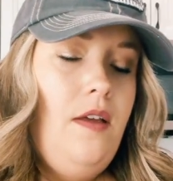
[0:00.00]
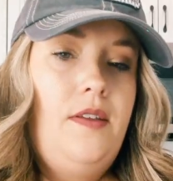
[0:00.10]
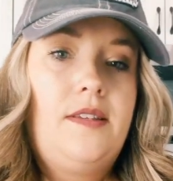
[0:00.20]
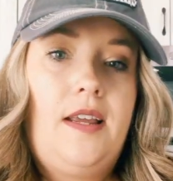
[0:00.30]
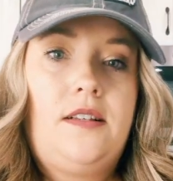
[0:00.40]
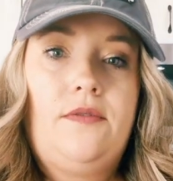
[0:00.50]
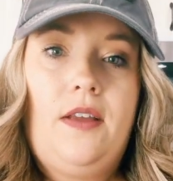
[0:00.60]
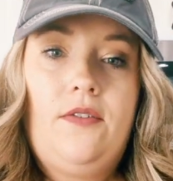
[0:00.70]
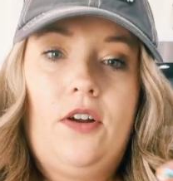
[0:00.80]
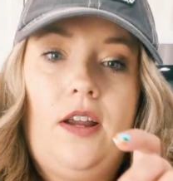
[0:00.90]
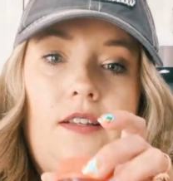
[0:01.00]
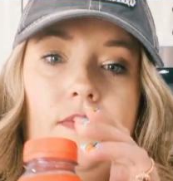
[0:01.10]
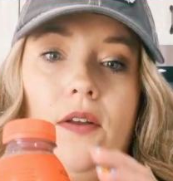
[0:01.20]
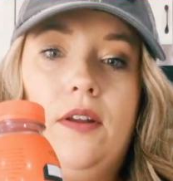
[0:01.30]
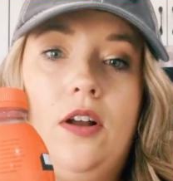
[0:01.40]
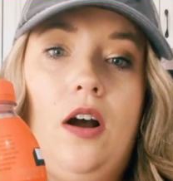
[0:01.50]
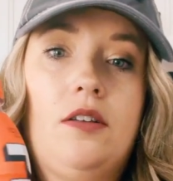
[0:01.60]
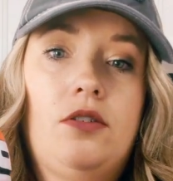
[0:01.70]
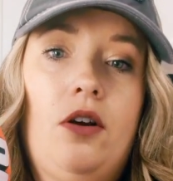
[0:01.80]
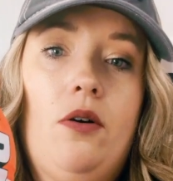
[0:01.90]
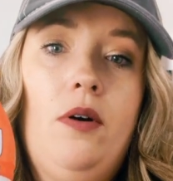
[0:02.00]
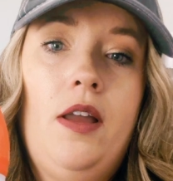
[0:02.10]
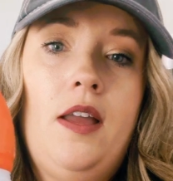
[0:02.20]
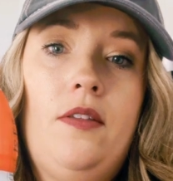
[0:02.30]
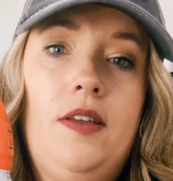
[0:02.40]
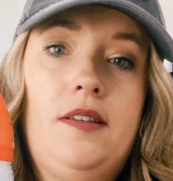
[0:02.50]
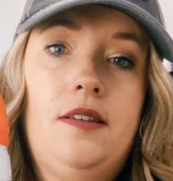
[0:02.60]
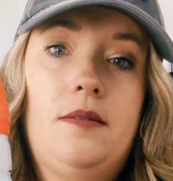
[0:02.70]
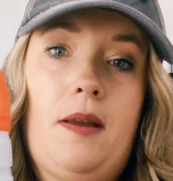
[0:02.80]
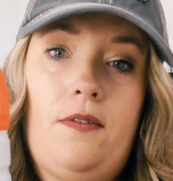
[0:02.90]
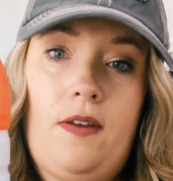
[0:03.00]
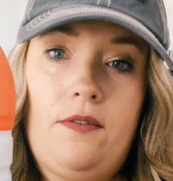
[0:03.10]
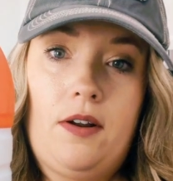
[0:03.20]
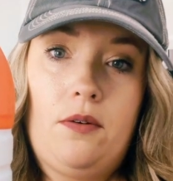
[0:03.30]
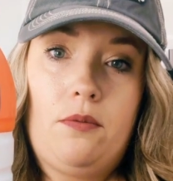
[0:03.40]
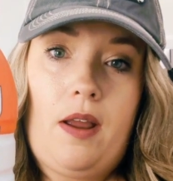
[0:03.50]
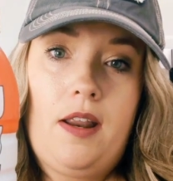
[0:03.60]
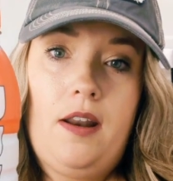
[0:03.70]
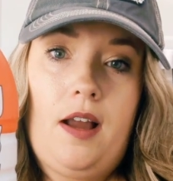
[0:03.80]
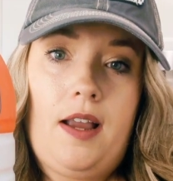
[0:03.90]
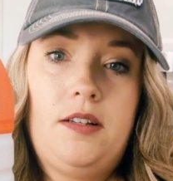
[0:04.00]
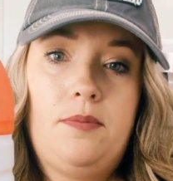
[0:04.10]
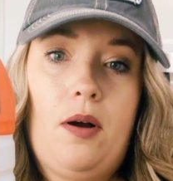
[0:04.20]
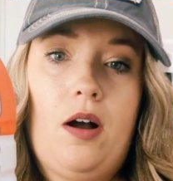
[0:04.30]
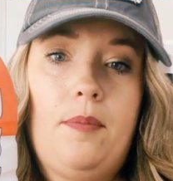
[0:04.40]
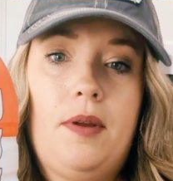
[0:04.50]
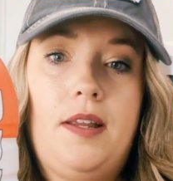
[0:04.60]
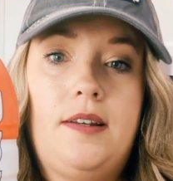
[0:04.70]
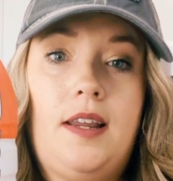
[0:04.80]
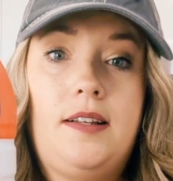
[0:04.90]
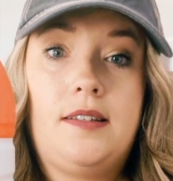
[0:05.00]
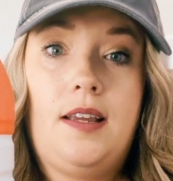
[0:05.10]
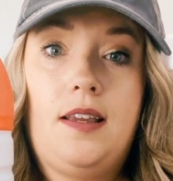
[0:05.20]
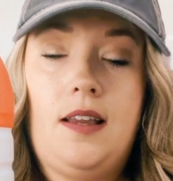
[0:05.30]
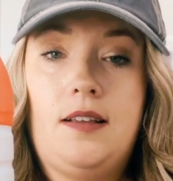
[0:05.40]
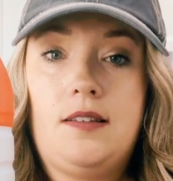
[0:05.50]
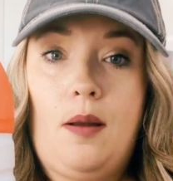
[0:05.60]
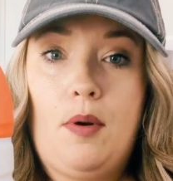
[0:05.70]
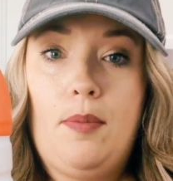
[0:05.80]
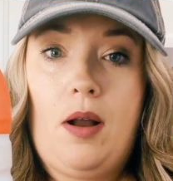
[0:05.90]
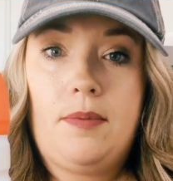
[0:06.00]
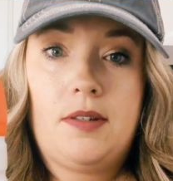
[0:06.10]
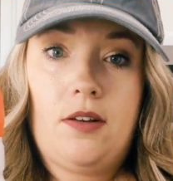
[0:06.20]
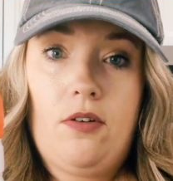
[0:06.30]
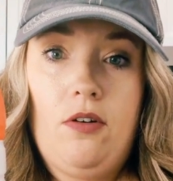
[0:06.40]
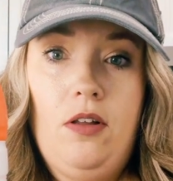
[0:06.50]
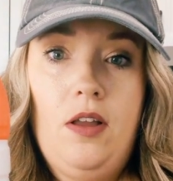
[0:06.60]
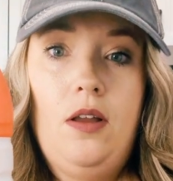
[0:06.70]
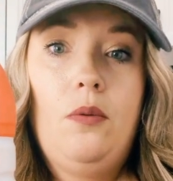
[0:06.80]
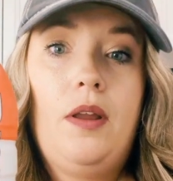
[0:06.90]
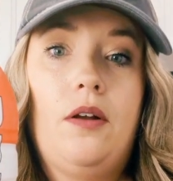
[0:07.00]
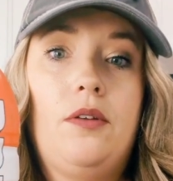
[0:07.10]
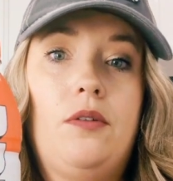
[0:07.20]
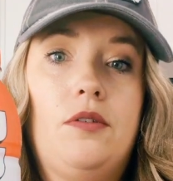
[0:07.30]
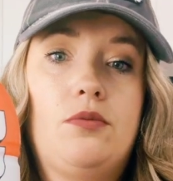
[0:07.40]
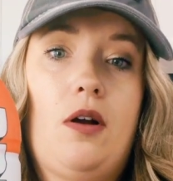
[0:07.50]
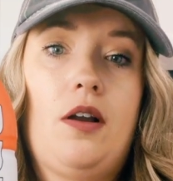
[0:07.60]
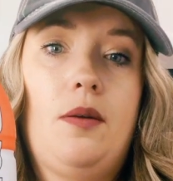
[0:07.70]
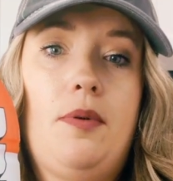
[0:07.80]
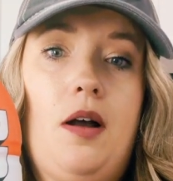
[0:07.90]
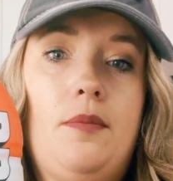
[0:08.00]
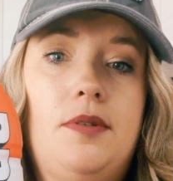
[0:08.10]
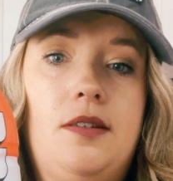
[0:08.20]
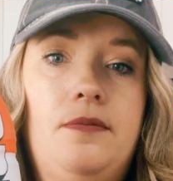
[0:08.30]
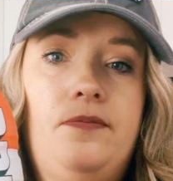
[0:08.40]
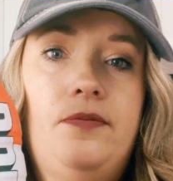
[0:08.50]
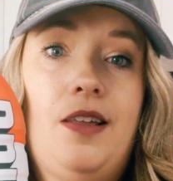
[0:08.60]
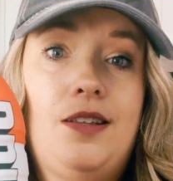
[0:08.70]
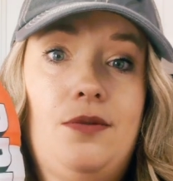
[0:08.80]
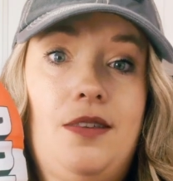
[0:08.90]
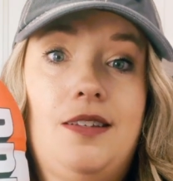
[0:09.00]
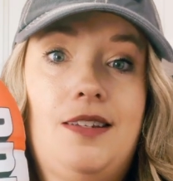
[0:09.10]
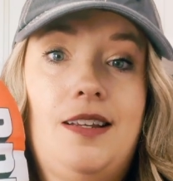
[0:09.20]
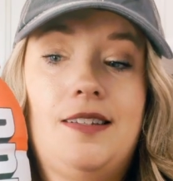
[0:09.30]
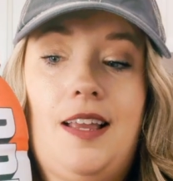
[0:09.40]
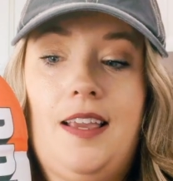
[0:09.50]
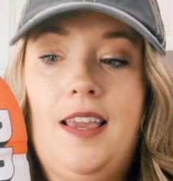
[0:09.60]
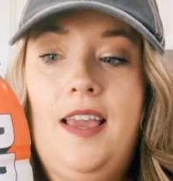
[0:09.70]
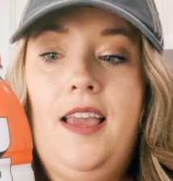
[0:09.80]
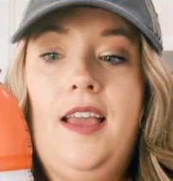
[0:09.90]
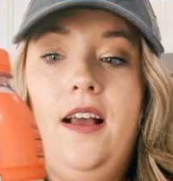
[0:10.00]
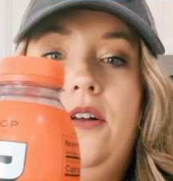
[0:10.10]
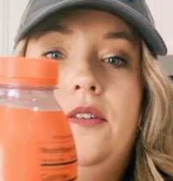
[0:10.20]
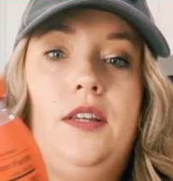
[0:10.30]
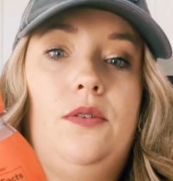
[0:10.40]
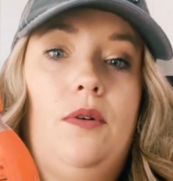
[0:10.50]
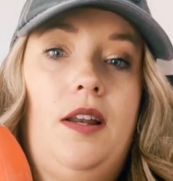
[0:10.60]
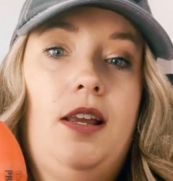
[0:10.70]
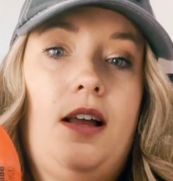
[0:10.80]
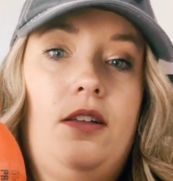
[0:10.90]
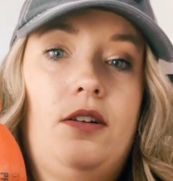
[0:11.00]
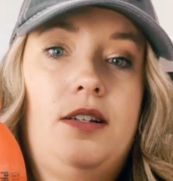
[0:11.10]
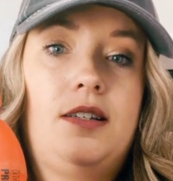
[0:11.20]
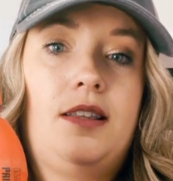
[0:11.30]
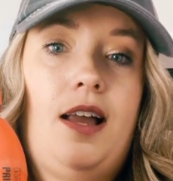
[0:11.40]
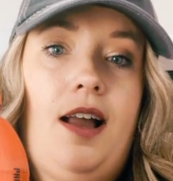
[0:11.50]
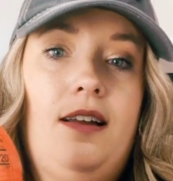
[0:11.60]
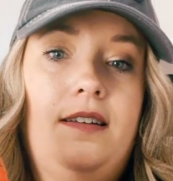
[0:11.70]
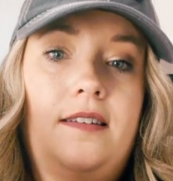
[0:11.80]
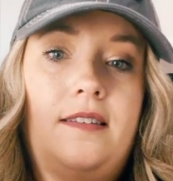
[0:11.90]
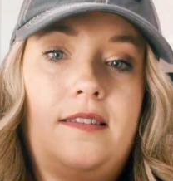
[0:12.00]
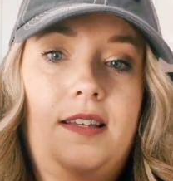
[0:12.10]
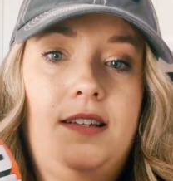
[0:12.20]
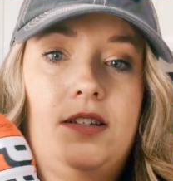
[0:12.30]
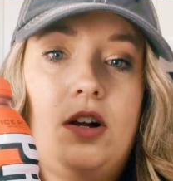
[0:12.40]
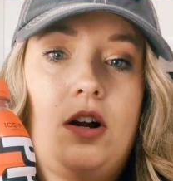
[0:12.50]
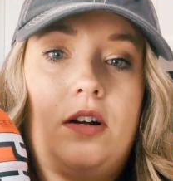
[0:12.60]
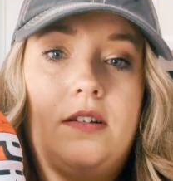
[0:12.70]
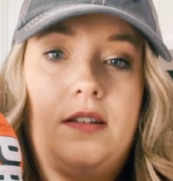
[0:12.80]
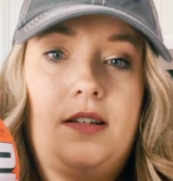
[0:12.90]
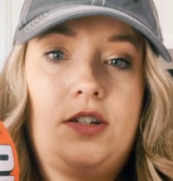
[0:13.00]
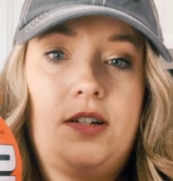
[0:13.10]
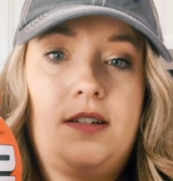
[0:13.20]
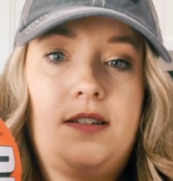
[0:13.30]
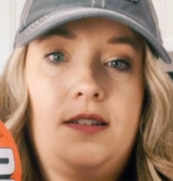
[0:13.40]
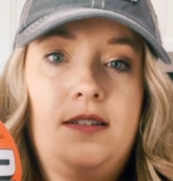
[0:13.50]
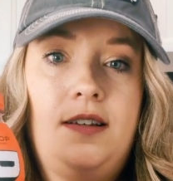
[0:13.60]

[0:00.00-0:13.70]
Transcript: This next flavor is found at Costco. This is my favorite, Red Ice Pop. It tastes like a summer popsicle. We all know those Rocket Pops. That's what this tastes like. Only 20 calories in that. These are delicious.